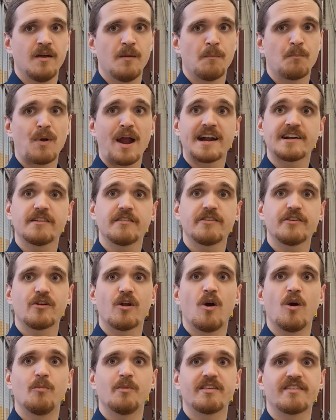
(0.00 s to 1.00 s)
Practice your
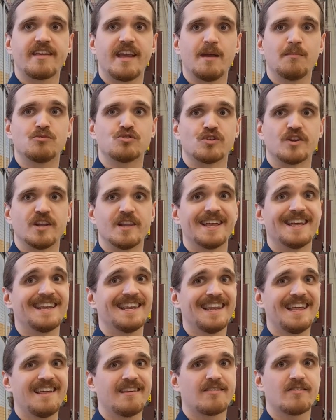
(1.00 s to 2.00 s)
home escape drill at
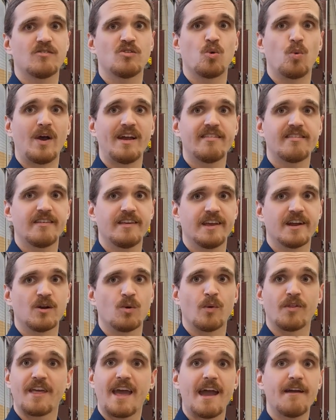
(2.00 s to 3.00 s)
least twice a year with